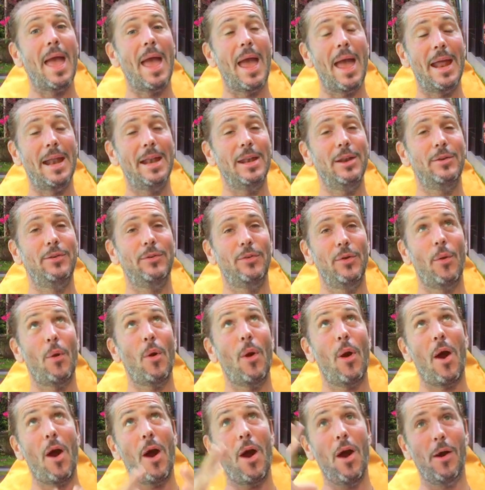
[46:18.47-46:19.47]
and to
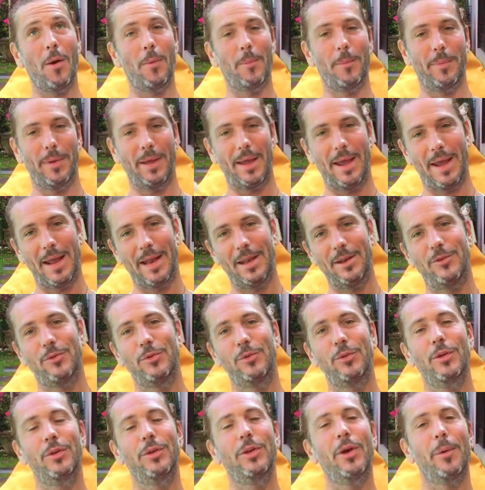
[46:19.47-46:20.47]
home and
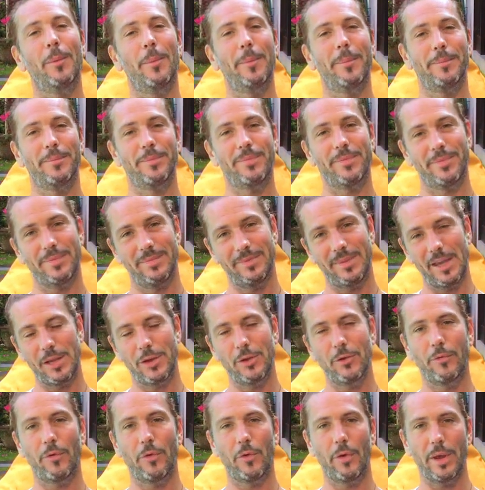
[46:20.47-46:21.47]
to the dome.
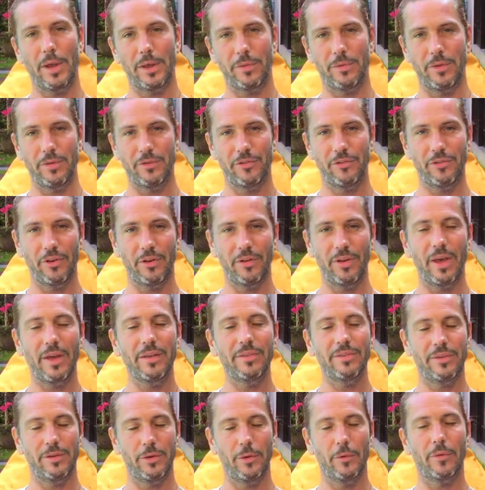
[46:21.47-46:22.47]
Thank you for your attention
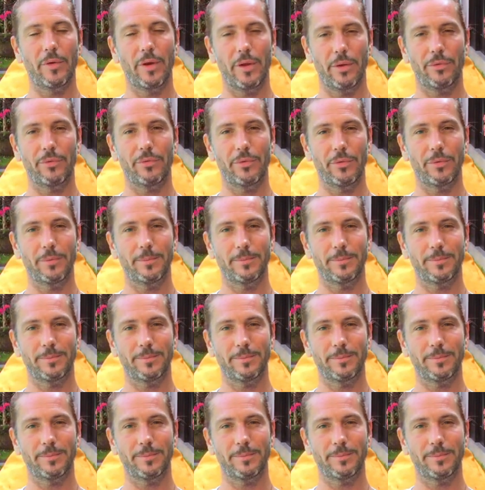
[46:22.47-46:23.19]
and see you very soon.